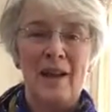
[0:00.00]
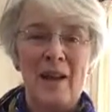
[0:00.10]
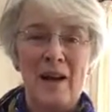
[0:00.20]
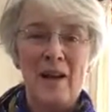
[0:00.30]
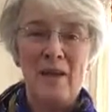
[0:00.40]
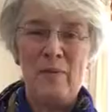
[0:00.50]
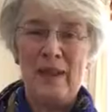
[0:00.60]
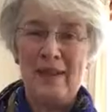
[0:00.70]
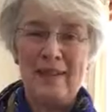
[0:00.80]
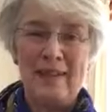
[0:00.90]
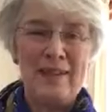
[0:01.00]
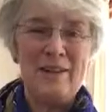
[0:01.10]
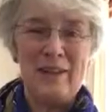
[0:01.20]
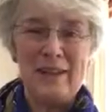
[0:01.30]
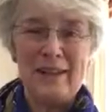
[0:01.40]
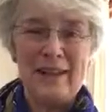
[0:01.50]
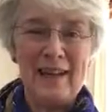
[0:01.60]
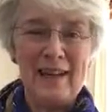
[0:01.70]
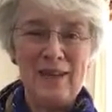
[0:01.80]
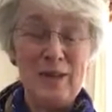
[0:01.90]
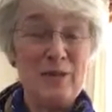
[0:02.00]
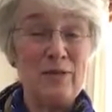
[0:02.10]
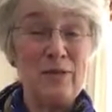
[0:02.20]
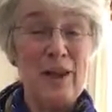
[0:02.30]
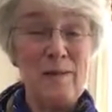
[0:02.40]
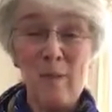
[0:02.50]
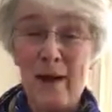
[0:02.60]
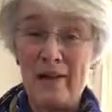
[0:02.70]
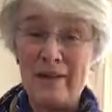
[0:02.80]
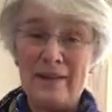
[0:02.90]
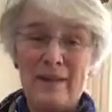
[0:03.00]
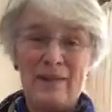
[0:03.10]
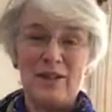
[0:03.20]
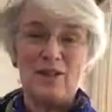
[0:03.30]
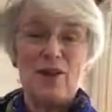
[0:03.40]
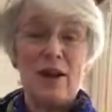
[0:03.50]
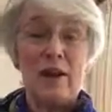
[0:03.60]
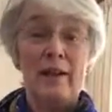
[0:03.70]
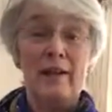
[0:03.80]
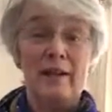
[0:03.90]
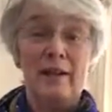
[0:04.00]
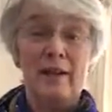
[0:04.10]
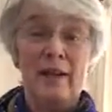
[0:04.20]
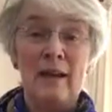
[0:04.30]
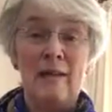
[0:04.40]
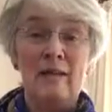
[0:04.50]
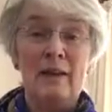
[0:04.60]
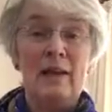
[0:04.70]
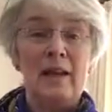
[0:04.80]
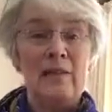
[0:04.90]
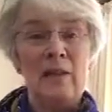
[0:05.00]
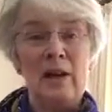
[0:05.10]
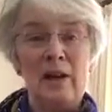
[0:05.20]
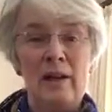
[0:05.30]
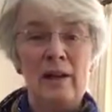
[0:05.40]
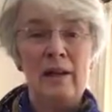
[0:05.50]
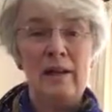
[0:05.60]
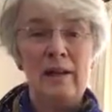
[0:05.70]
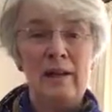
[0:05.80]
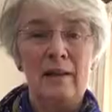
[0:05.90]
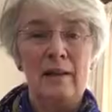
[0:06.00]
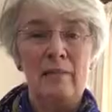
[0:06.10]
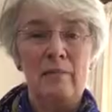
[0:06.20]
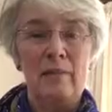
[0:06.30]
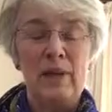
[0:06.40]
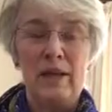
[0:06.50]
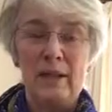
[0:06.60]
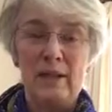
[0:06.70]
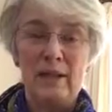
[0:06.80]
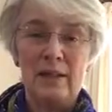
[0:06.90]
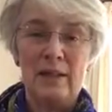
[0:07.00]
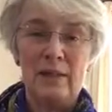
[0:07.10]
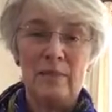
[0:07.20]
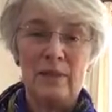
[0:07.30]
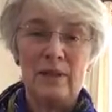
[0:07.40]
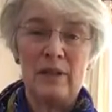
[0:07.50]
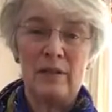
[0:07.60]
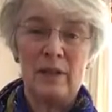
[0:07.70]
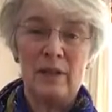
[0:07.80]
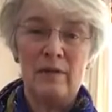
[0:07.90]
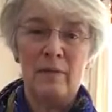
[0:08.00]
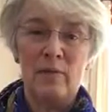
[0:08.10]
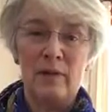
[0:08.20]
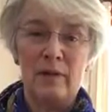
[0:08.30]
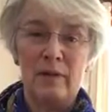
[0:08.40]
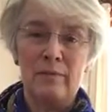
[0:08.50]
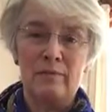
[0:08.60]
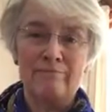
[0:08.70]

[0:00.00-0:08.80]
I hope that's interesting and useful. I'm about to give it a try now in my early beginner's attempts at vibrato.